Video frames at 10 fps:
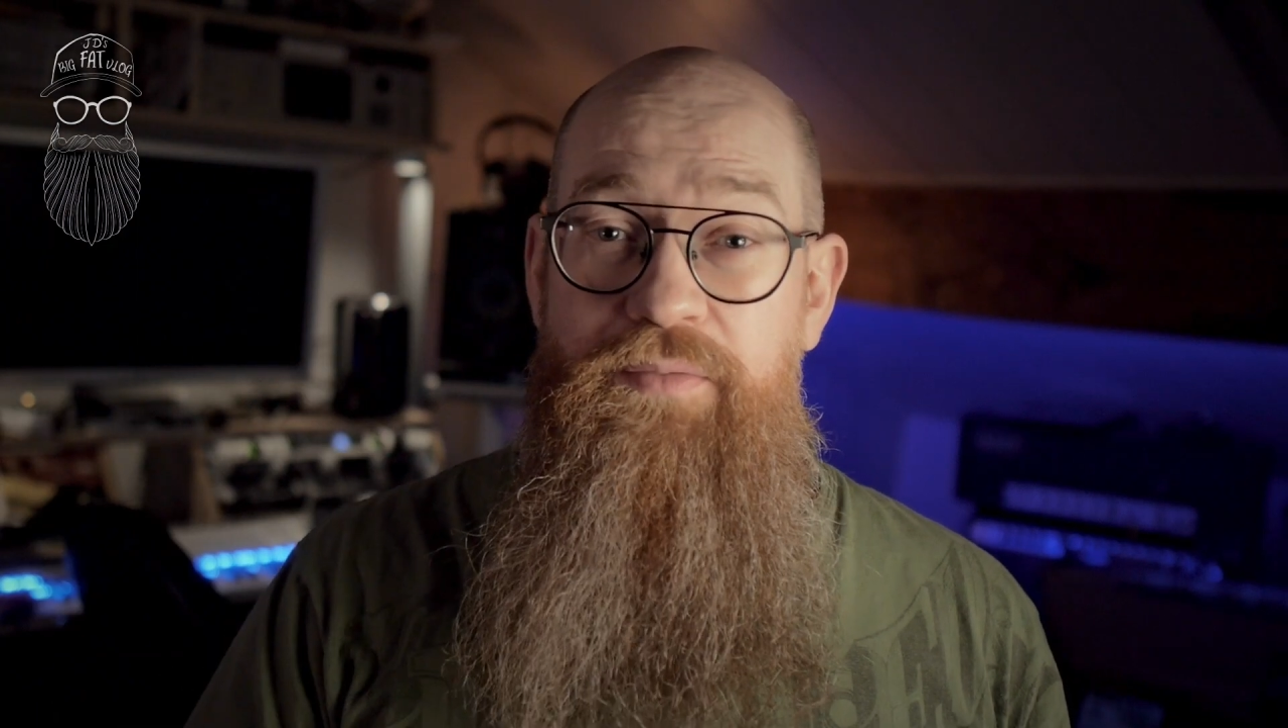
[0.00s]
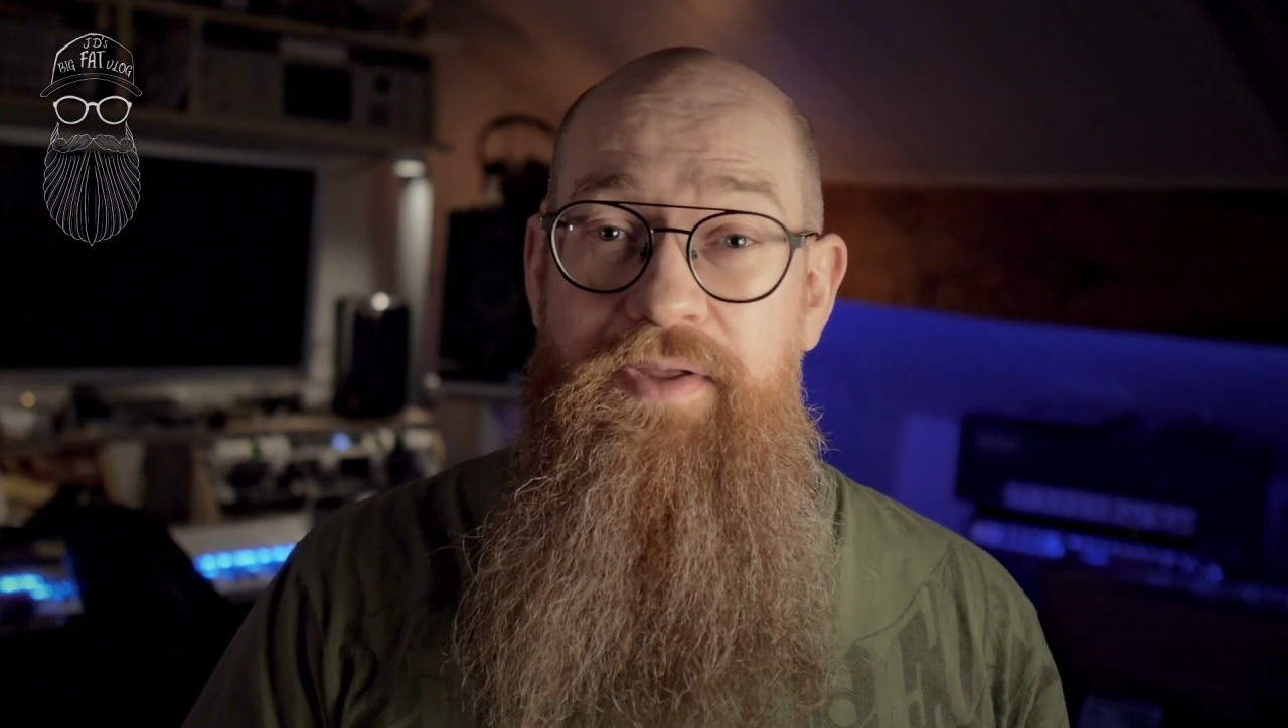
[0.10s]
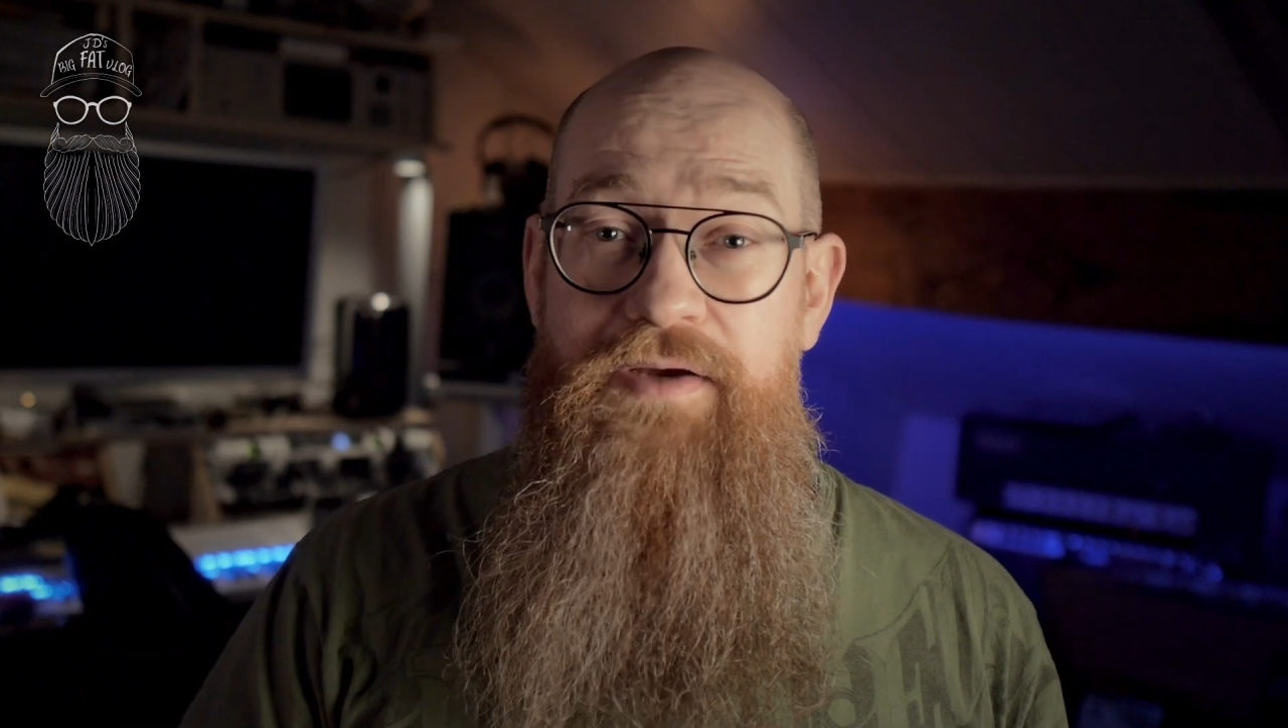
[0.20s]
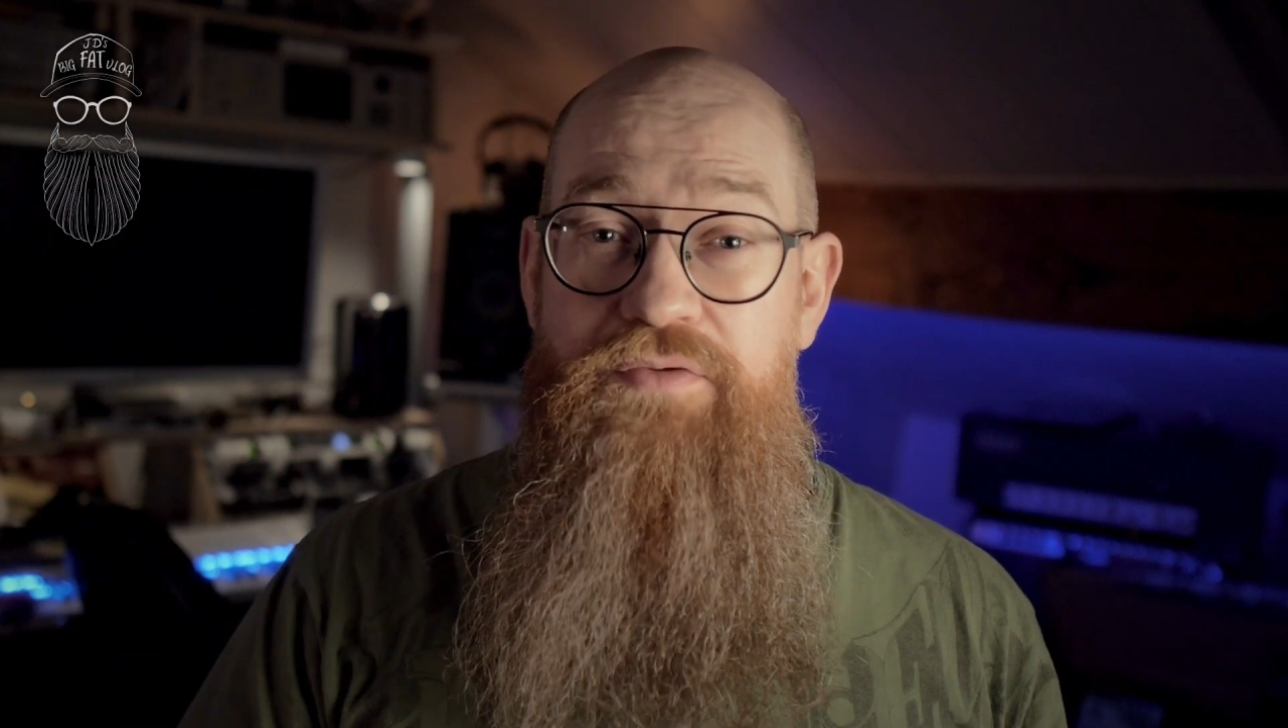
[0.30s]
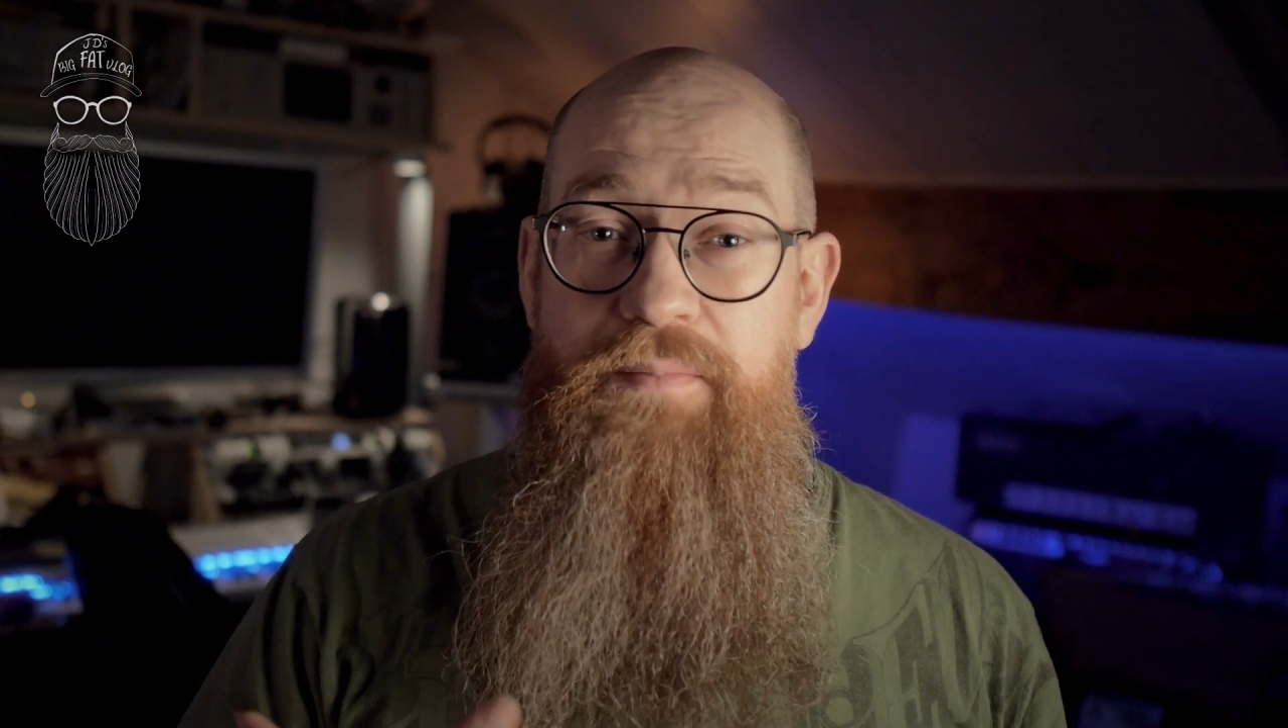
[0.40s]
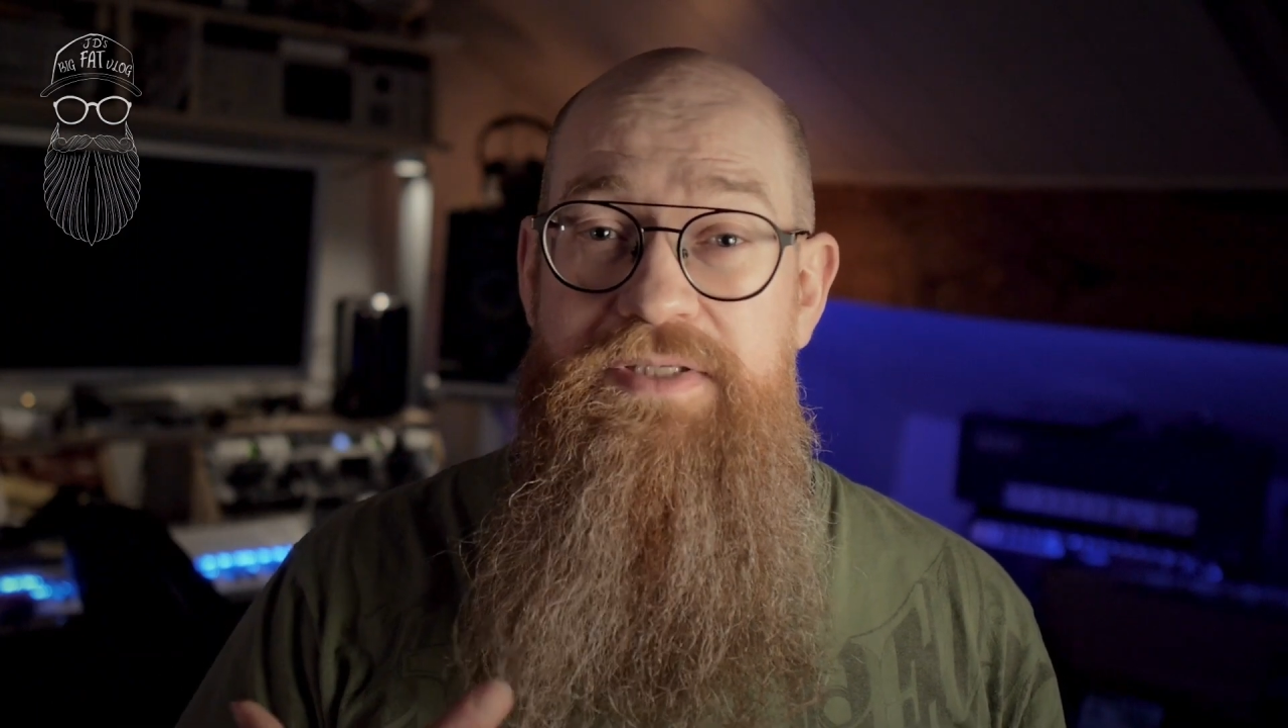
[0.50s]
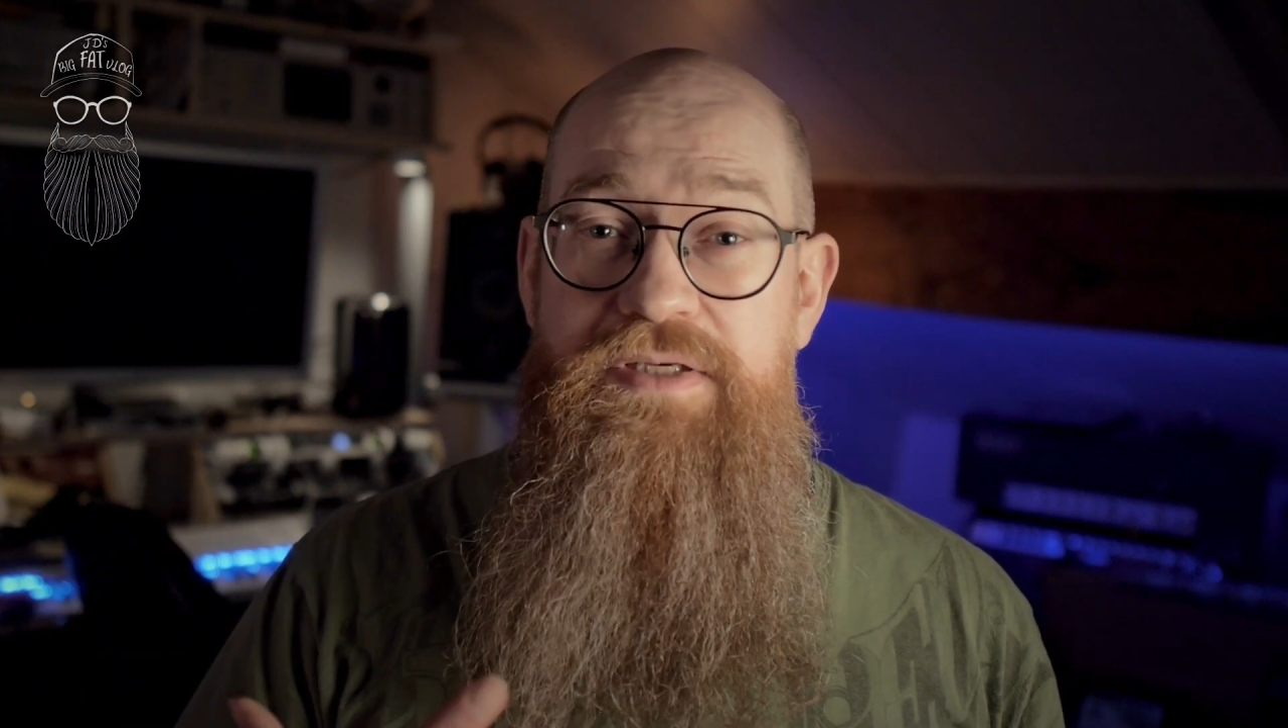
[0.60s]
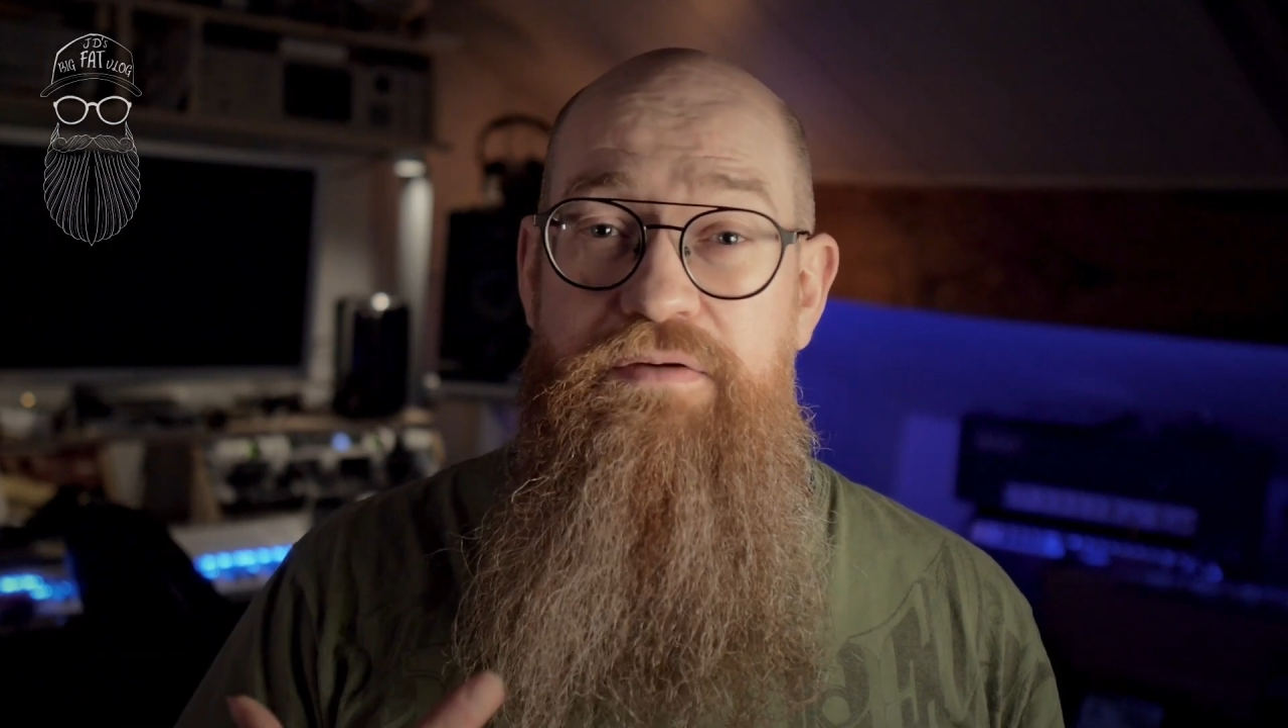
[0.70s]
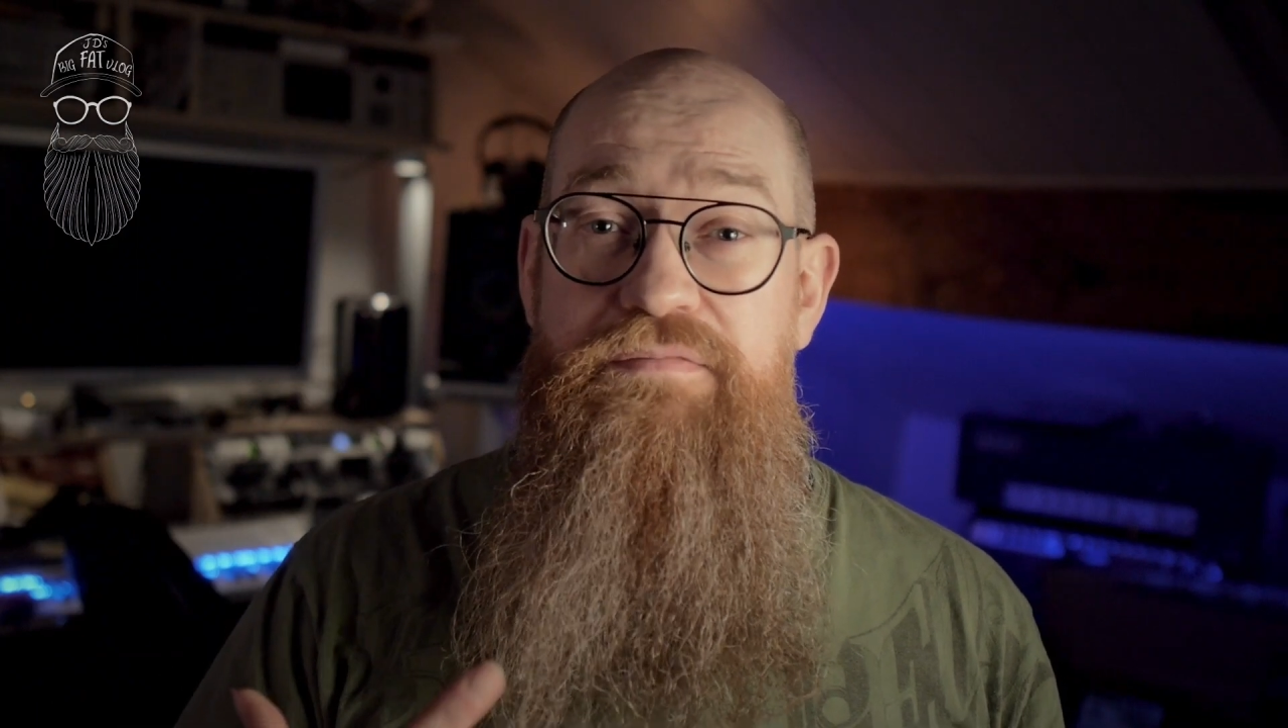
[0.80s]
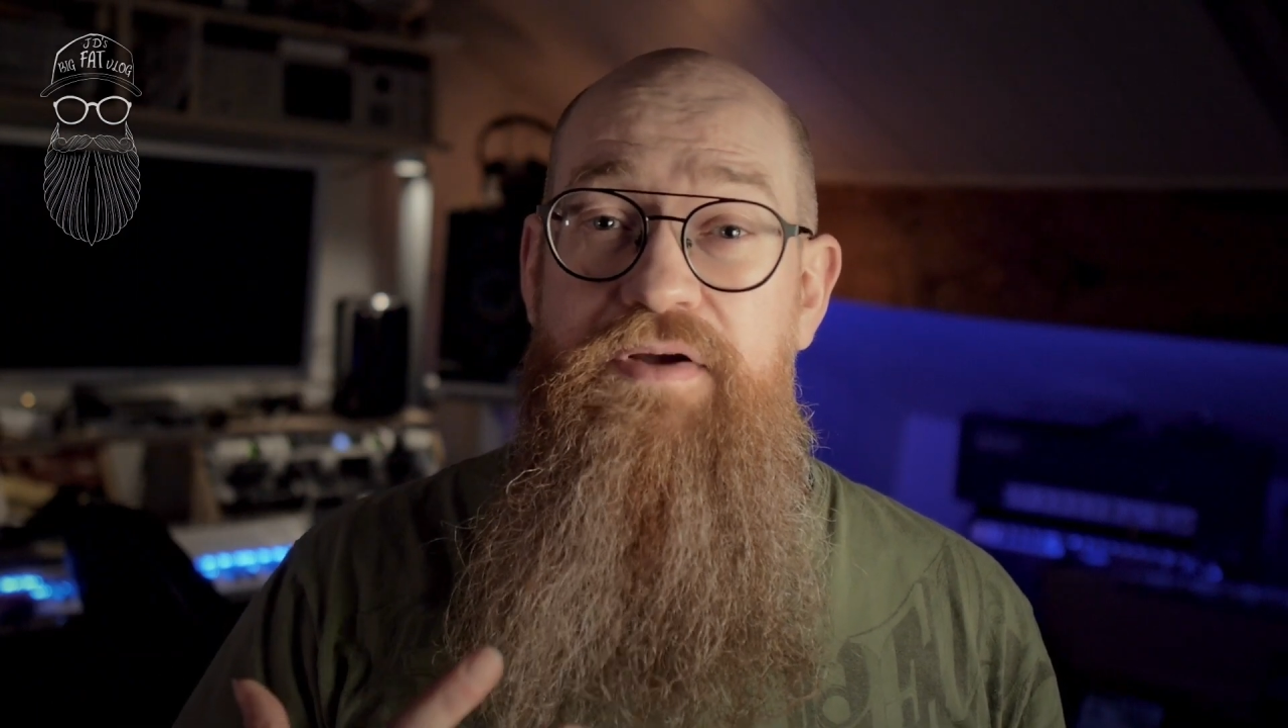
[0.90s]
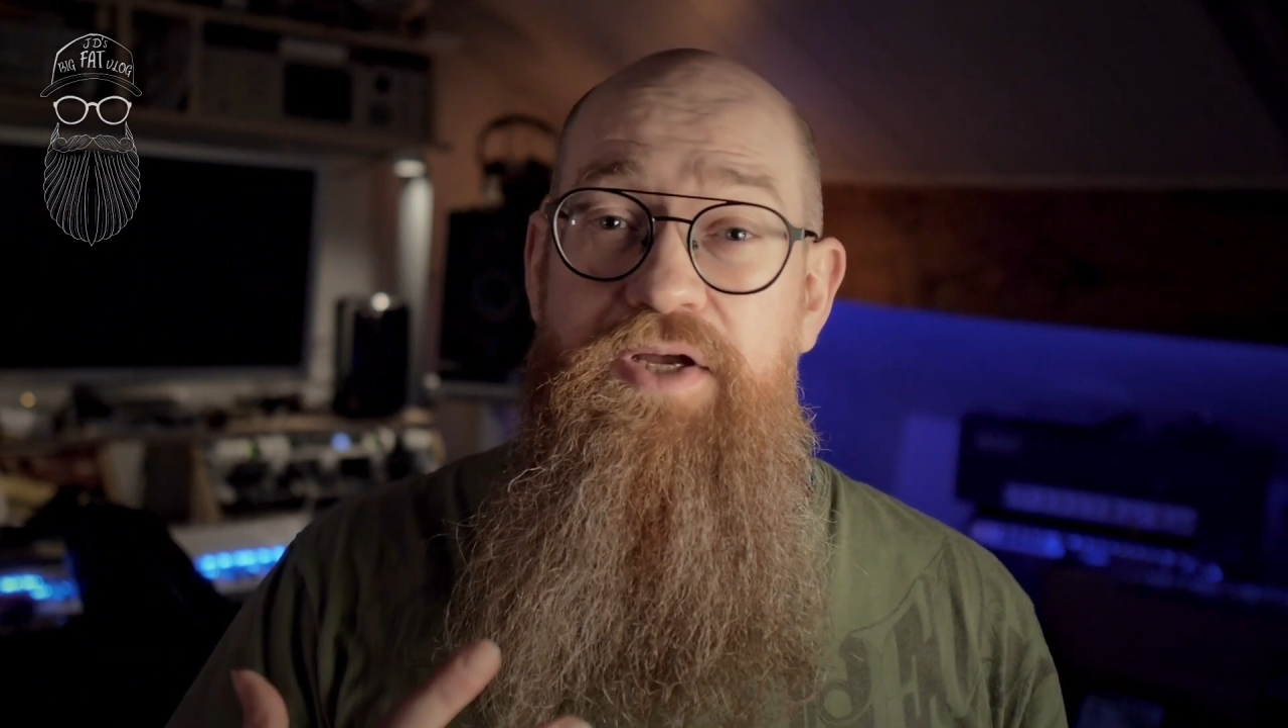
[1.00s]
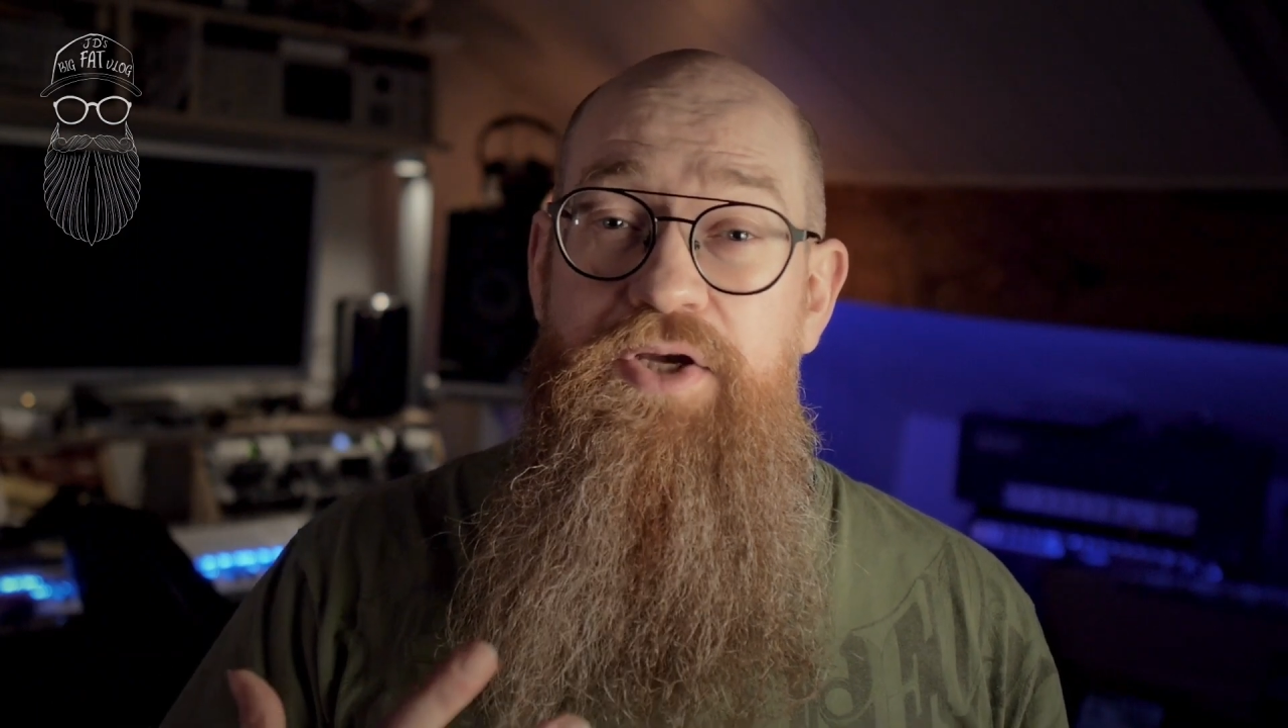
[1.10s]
that I've got myself